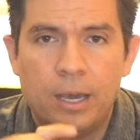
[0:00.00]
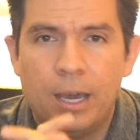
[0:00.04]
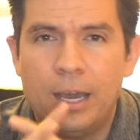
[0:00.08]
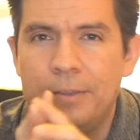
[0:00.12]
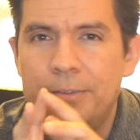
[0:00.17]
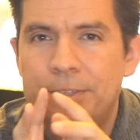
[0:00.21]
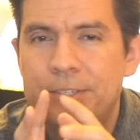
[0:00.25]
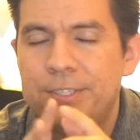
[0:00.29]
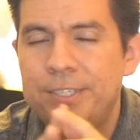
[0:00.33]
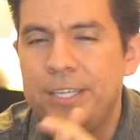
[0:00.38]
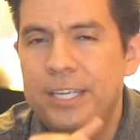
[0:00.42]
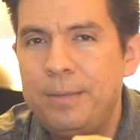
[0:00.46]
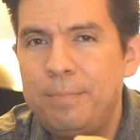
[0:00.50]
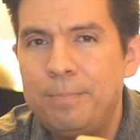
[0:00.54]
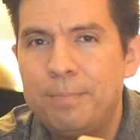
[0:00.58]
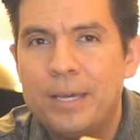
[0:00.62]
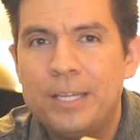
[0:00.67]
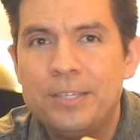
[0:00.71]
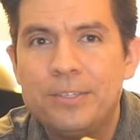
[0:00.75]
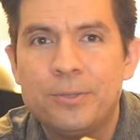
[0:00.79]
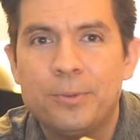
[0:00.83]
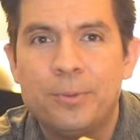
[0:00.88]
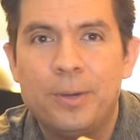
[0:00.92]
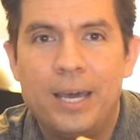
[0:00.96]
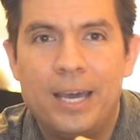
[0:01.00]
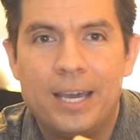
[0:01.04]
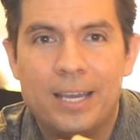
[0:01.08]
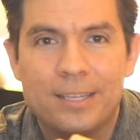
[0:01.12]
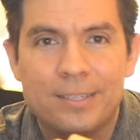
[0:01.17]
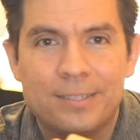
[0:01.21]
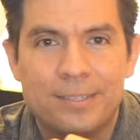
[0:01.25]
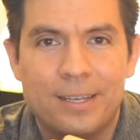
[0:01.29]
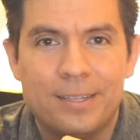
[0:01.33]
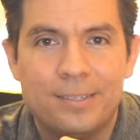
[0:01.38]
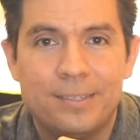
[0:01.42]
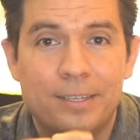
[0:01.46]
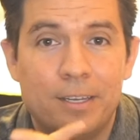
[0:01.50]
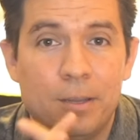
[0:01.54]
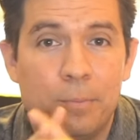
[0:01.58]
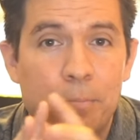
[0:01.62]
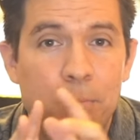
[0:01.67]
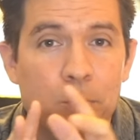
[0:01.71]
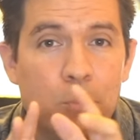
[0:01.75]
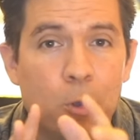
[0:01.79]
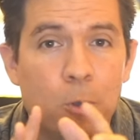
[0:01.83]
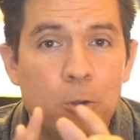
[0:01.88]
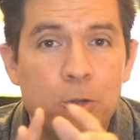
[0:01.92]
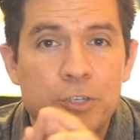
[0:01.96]
I've seen mental excess and
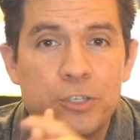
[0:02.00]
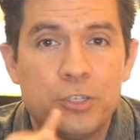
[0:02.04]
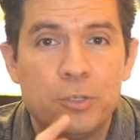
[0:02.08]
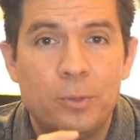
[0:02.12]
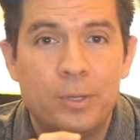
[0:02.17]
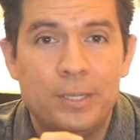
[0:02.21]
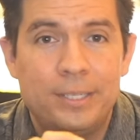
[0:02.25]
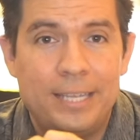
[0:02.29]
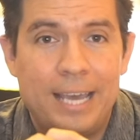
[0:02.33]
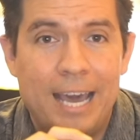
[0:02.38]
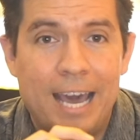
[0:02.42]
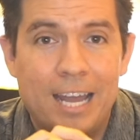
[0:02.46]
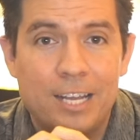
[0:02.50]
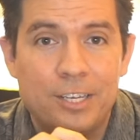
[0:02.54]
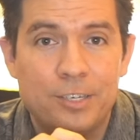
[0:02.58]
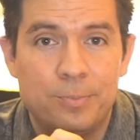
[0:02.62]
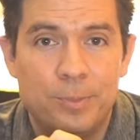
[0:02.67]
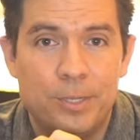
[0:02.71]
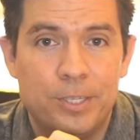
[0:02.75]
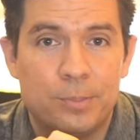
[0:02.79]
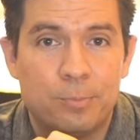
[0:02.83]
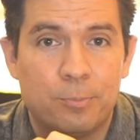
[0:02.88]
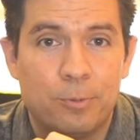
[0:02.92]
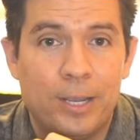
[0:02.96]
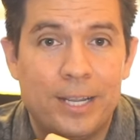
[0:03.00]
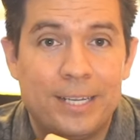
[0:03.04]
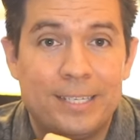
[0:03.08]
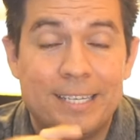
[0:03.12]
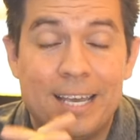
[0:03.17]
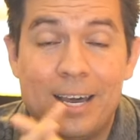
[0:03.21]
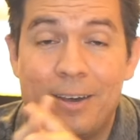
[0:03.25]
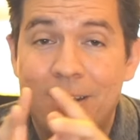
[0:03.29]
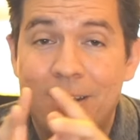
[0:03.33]
emotional attachments break down